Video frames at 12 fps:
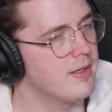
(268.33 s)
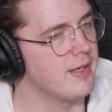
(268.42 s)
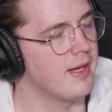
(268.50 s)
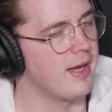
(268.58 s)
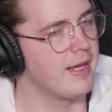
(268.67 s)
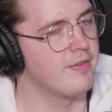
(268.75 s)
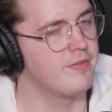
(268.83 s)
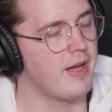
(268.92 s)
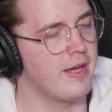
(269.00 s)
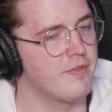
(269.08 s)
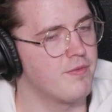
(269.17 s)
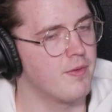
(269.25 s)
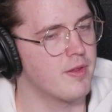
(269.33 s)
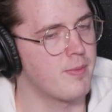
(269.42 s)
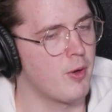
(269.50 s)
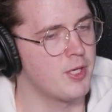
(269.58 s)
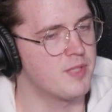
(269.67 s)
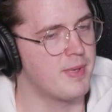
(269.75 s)
Yeah, I've
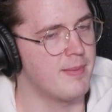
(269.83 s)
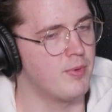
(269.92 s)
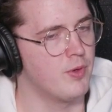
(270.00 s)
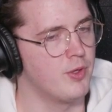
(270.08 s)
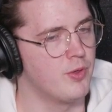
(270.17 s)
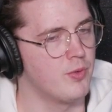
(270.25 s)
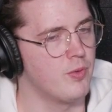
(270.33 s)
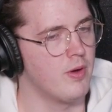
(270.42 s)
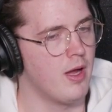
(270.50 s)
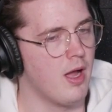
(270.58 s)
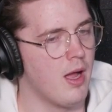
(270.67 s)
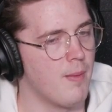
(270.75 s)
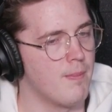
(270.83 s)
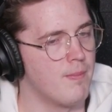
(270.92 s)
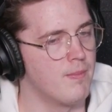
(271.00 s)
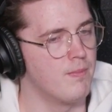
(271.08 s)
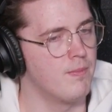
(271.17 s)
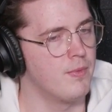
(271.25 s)
spoken to people who
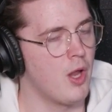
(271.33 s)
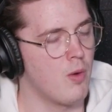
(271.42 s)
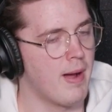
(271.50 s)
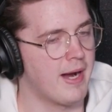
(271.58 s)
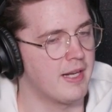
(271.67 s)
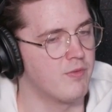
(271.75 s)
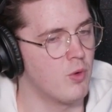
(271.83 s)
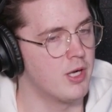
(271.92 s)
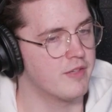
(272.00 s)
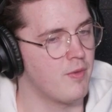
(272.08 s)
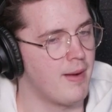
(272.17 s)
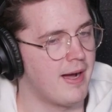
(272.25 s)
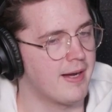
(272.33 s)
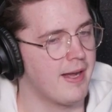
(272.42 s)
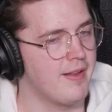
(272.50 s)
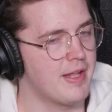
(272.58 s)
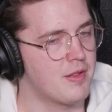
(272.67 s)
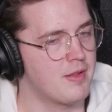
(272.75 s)
know Mark and have worked for Mark,
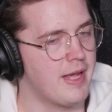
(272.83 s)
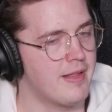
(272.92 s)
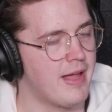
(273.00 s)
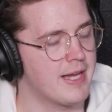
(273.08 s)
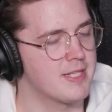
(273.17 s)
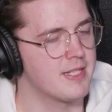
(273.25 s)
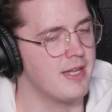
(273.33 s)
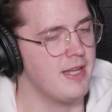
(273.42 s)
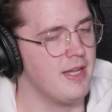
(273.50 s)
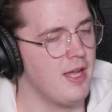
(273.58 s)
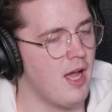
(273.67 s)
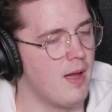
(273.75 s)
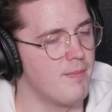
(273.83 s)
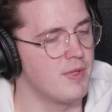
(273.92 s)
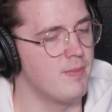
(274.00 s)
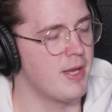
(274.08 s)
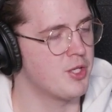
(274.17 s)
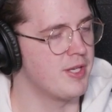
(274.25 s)
and they say that
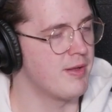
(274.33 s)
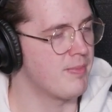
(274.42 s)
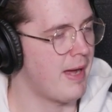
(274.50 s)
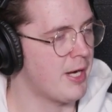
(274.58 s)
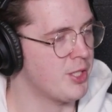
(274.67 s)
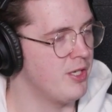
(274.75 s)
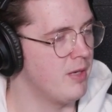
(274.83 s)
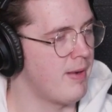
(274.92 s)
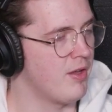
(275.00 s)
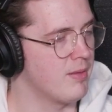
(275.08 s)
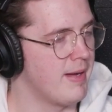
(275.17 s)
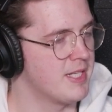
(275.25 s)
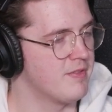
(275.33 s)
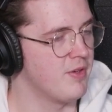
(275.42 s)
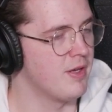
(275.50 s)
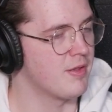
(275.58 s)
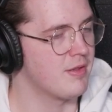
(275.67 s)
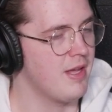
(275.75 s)
you mentioned he was passionate about the
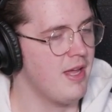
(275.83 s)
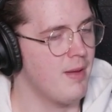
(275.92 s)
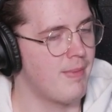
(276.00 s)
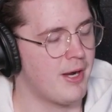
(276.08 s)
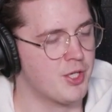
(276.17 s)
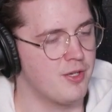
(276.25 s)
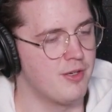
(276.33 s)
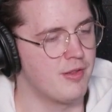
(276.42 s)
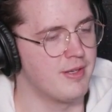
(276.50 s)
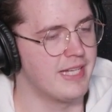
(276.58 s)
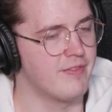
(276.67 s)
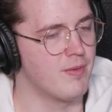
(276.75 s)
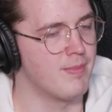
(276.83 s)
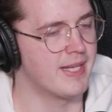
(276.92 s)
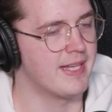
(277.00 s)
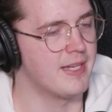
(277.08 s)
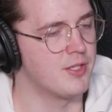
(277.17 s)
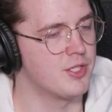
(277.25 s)
metaverse. Passion doesn't even
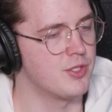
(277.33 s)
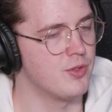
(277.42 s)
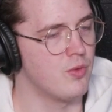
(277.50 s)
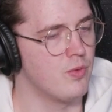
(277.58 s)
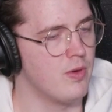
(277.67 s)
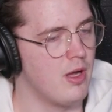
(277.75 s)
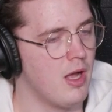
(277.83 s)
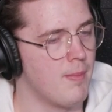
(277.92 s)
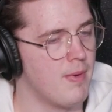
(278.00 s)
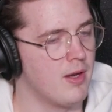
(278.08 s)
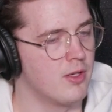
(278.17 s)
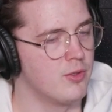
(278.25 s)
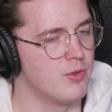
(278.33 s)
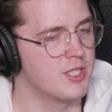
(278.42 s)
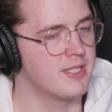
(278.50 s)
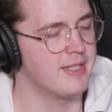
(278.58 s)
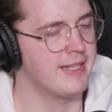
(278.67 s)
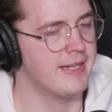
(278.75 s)
begin to allude.
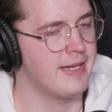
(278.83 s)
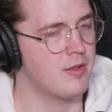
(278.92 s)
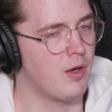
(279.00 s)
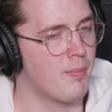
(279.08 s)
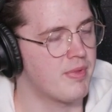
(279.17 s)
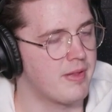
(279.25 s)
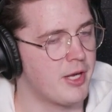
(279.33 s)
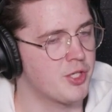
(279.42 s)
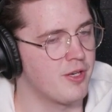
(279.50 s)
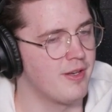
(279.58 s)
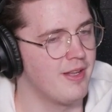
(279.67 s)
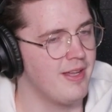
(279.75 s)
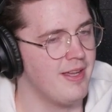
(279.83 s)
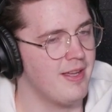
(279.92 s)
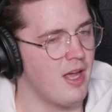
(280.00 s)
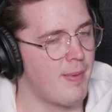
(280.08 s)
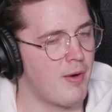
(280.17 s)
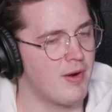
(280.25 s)
It's an obsession.
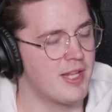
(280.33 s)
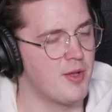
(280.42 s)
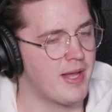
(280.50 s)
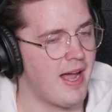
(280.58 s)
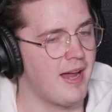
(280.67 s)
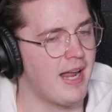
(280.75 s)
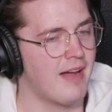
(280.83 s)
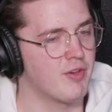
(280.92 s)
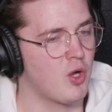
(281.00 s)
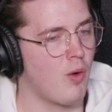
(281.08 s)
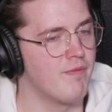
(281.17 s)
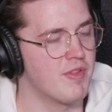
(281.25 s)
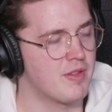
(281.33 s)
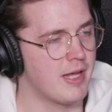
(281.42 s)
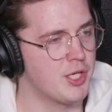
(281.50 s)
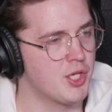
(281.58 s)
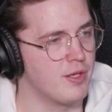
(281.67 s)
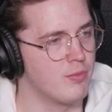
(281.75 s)
Apparently, you can't have a
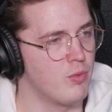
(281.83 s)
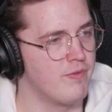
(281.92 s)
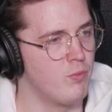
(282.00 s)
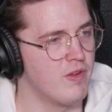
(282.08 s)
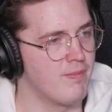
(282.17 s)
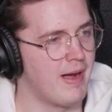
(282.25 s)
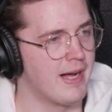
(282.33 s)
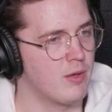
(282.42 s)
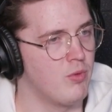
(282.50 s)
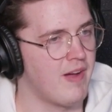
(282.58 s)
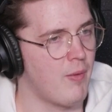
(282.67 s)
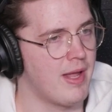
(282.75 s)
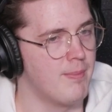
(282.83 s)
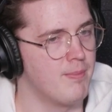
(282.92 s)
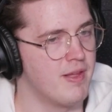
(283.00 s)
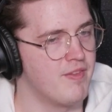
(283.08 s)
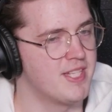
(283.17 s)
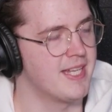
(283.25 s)
conversation with Mark without him
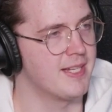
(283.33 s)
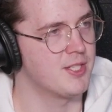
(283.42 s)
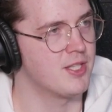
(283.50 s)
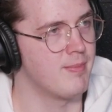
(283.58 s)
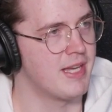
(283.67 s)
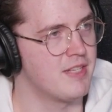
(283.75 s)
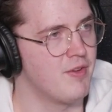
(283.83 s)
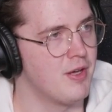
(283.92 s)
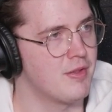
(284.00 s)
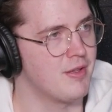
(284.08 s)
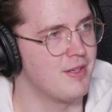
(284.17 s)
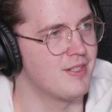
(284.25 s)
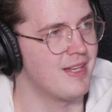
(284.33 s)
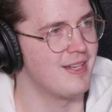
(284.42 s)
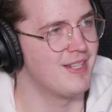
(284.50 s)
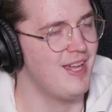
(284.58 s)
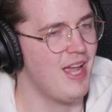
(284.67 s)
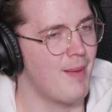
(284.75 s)
pivoting to the metaverse.
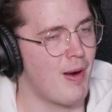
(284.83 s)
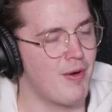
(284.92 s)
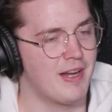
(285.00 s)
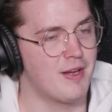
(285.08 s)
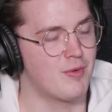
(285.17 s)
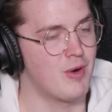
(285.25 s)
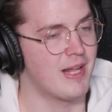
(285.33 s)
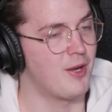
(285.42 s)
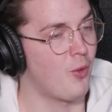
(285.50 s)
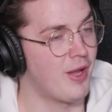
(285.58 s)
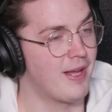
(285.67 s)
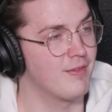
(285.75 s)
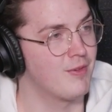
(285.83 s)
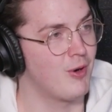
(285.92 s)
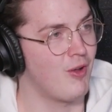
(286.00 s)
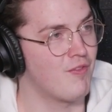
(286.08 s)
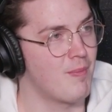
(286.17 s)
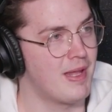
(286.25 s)
And apparently, it's really annoying for a
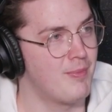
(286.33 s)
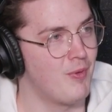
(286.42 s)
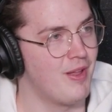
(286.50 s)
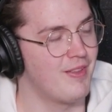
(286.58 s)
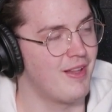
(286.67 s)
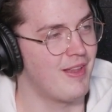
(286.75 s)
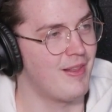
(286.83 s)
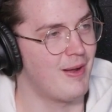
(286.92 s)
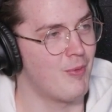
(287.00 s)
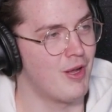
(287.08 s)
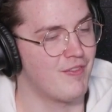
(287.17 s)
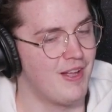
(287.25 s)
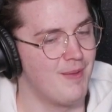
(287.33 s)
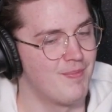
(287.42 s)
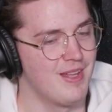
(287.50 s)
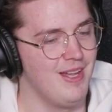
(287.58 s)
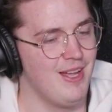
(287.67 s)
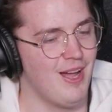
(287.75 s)
lot of the people that work for him.
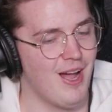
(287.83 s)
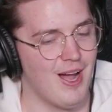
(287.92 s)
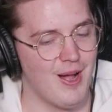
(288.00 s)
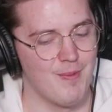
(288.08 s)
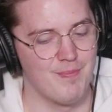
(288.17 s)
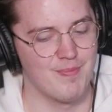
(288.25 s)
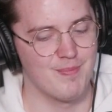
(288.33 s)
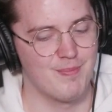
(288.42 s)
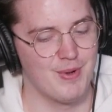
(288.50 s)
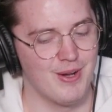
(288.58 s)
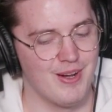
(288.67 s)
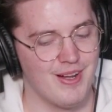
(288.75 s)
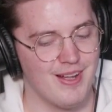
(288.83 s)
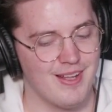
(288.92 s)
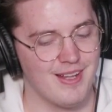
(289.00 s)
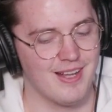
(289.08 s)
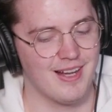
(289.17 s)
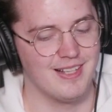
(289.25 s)
But
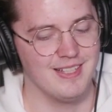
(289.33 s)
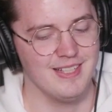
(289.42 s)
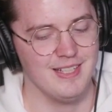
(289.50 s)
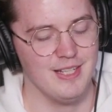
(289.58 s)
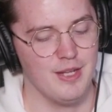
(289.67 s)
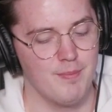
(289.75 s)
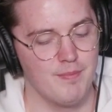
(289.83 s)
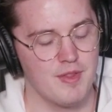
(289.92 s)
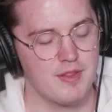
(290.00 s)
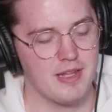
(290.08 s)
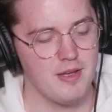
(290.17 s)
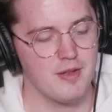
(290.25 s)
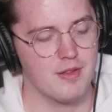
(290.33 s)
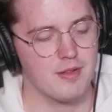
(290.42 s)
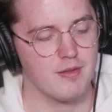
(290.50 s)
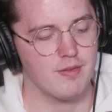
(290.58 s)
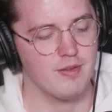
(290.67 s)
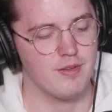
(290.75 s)
yeah,
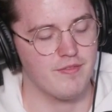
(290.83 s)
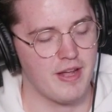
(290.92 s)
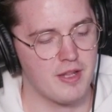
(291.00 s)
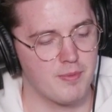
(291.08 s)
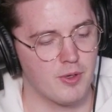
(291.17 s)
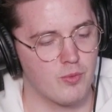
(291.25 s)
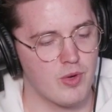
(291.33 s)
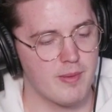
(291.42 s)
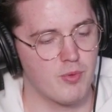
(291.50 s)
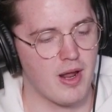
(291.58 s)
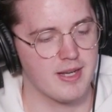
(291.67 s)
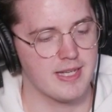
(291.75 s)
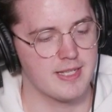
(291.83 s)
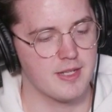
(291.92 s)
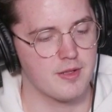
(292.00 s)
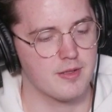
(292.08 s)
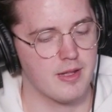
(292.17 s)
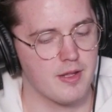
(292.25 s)
since Facebook rebranded
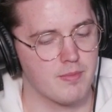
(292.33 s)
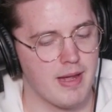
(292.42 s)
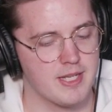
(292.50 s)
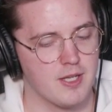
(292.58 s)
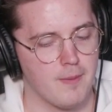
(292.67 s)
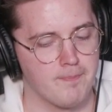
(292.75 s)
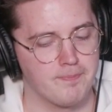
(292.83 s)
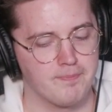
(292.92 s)
as Meta,